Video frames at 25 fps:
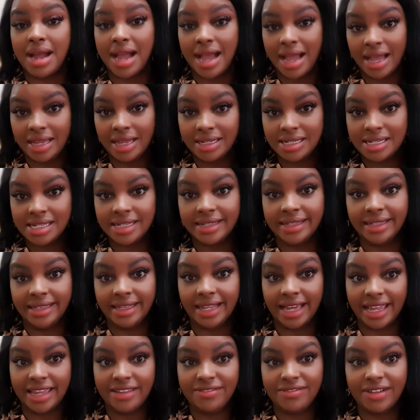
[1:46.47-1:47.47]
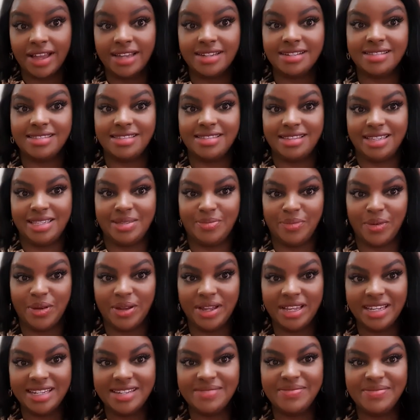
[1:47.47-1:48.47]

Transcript: at in life at this point